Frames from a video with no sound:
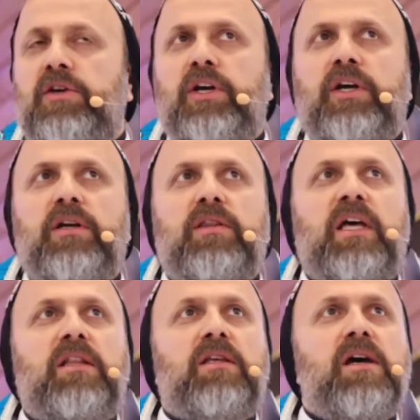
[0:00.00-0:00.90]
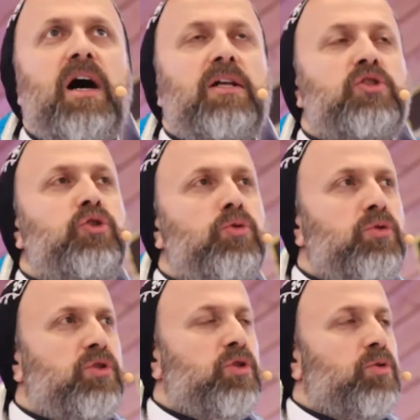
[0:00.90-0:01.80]
girl that God
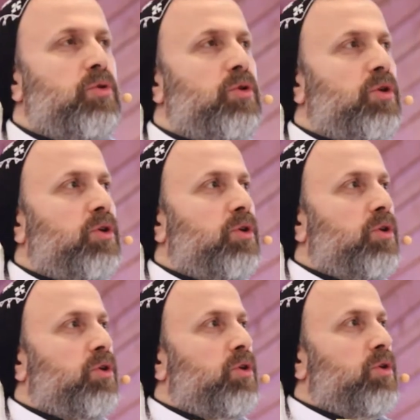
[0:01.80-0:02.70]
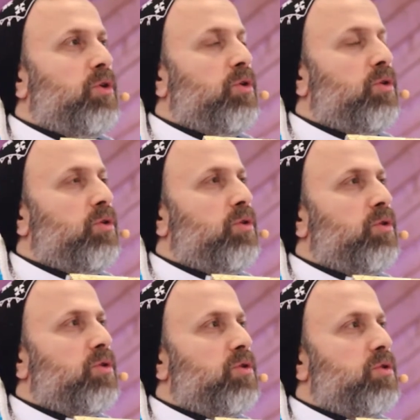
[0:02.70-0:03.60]
choose you
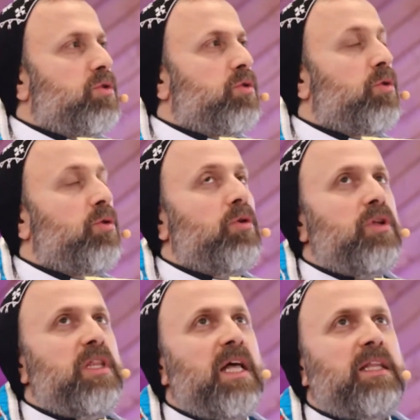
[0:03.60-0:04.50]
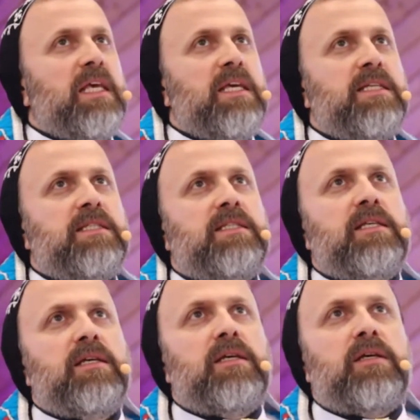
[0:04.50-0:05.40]
so that his